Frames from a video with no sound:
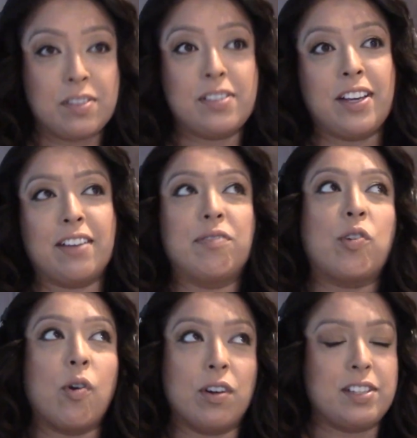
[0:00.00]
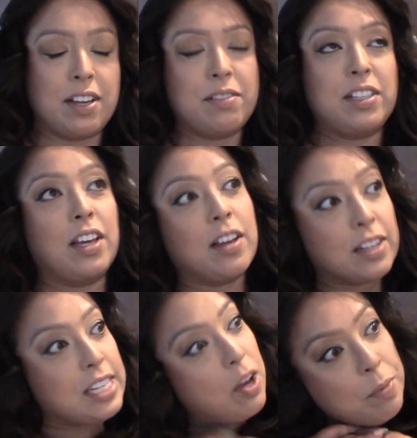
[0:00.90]
Like, of course, I was like,
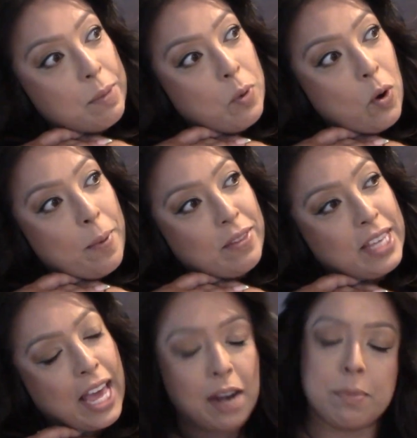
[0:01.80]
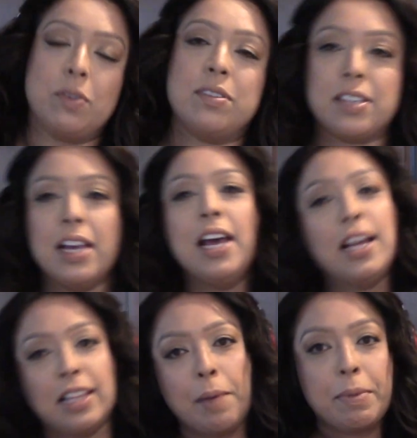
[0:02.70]
tell me more about the animals.
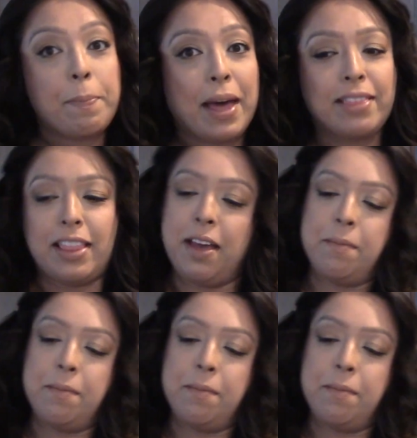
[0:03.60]
Let me pet them.